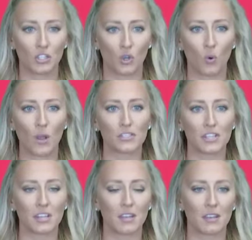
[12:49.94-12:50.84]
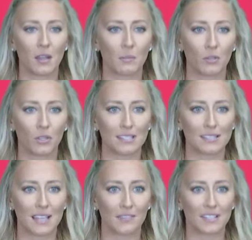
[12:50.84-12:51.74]
to question number
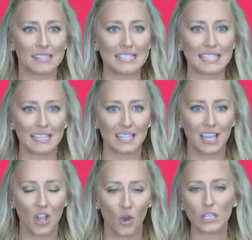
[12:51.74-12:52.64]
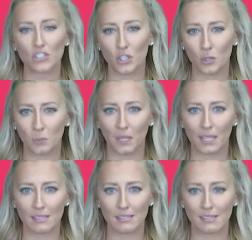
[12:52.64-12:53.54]
17, which took
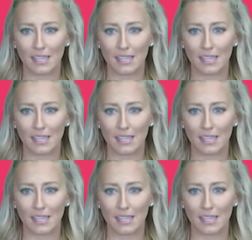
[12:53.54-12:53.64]
place